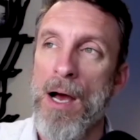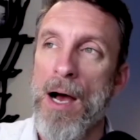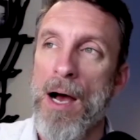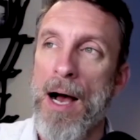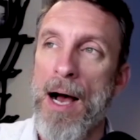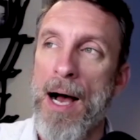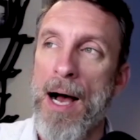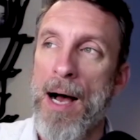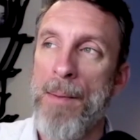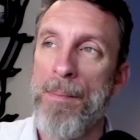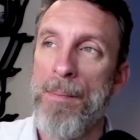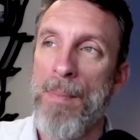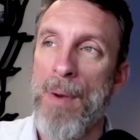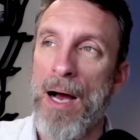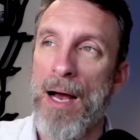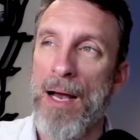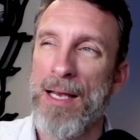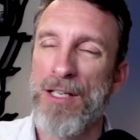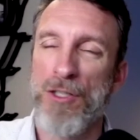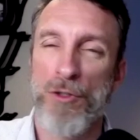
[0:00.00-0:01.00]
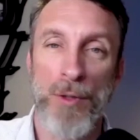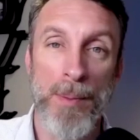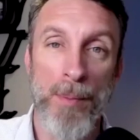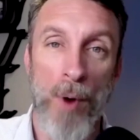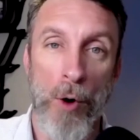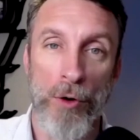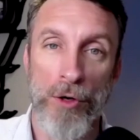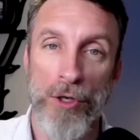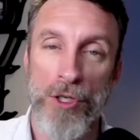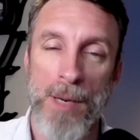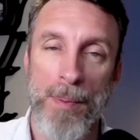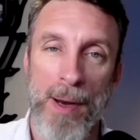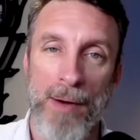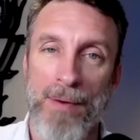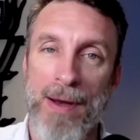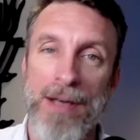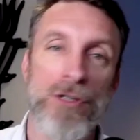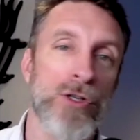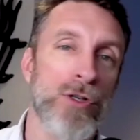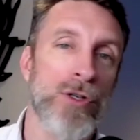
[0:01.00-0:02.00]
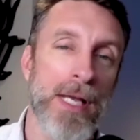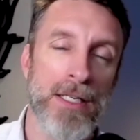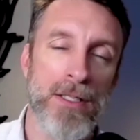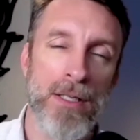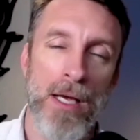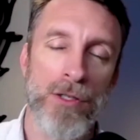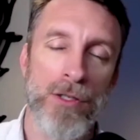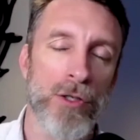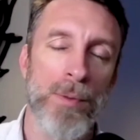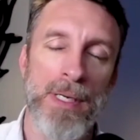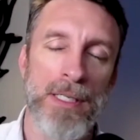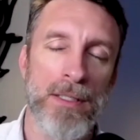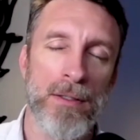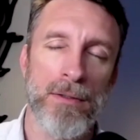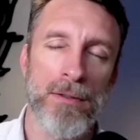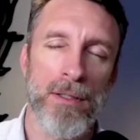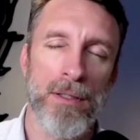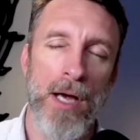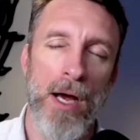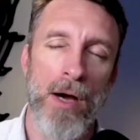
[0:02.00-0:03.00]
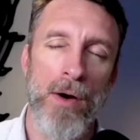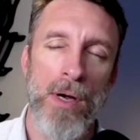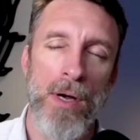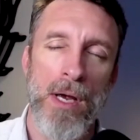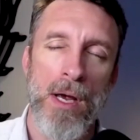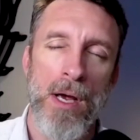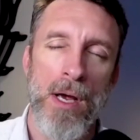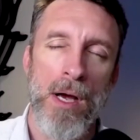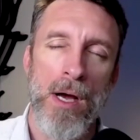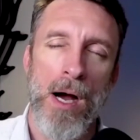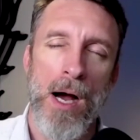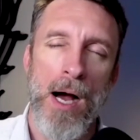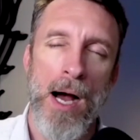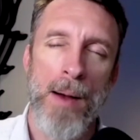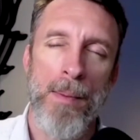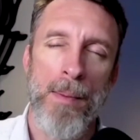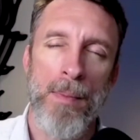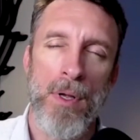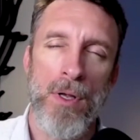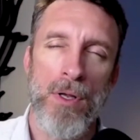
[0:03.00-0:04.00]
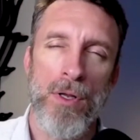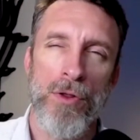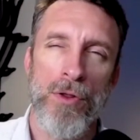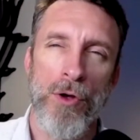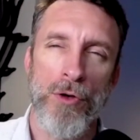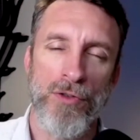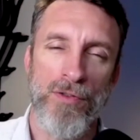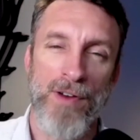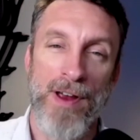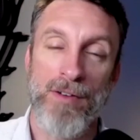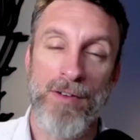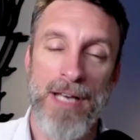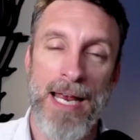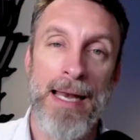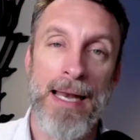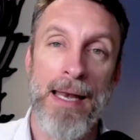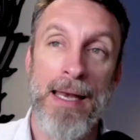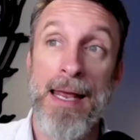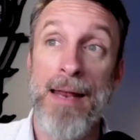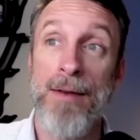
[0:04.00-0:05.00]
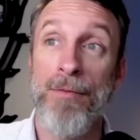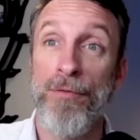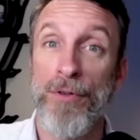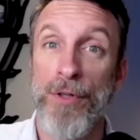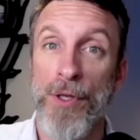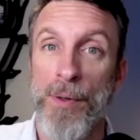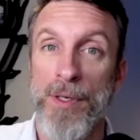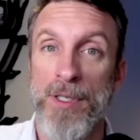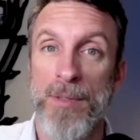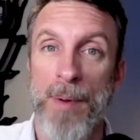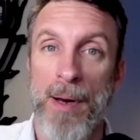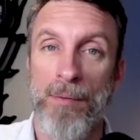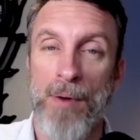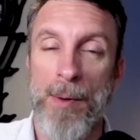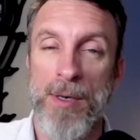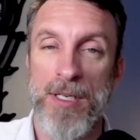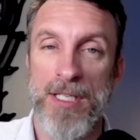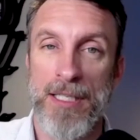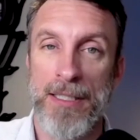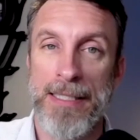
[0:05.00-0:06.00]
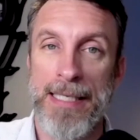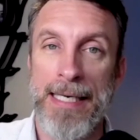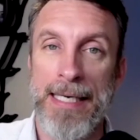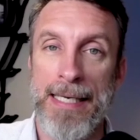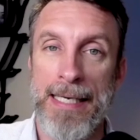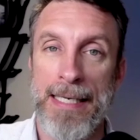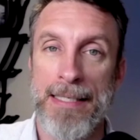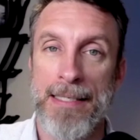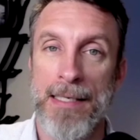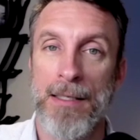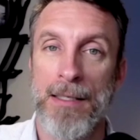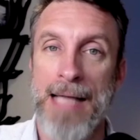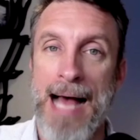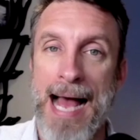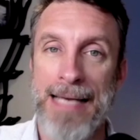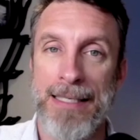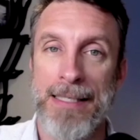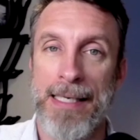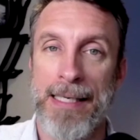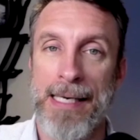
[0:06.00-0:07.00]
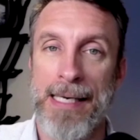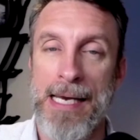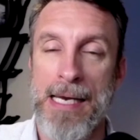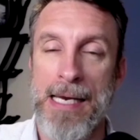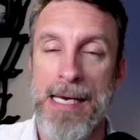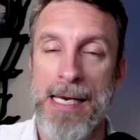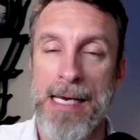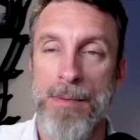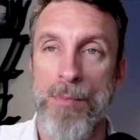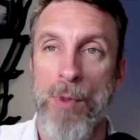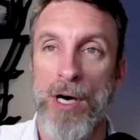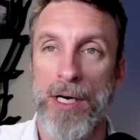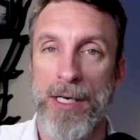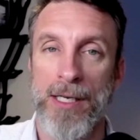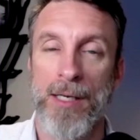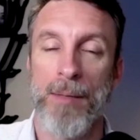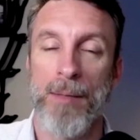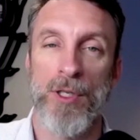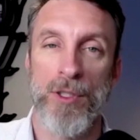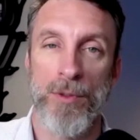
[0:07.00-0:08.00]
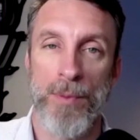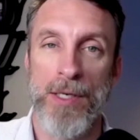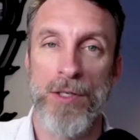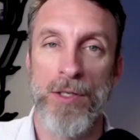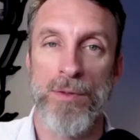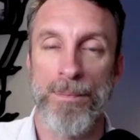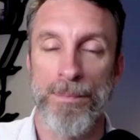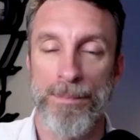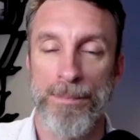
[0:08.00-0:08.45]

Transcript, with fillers: Um, Extreme Ownership I read two days, uh, two weeks ago. Um, those are favorites. And then Influence by Robert Cialdini is a classic in marketing and persuasion.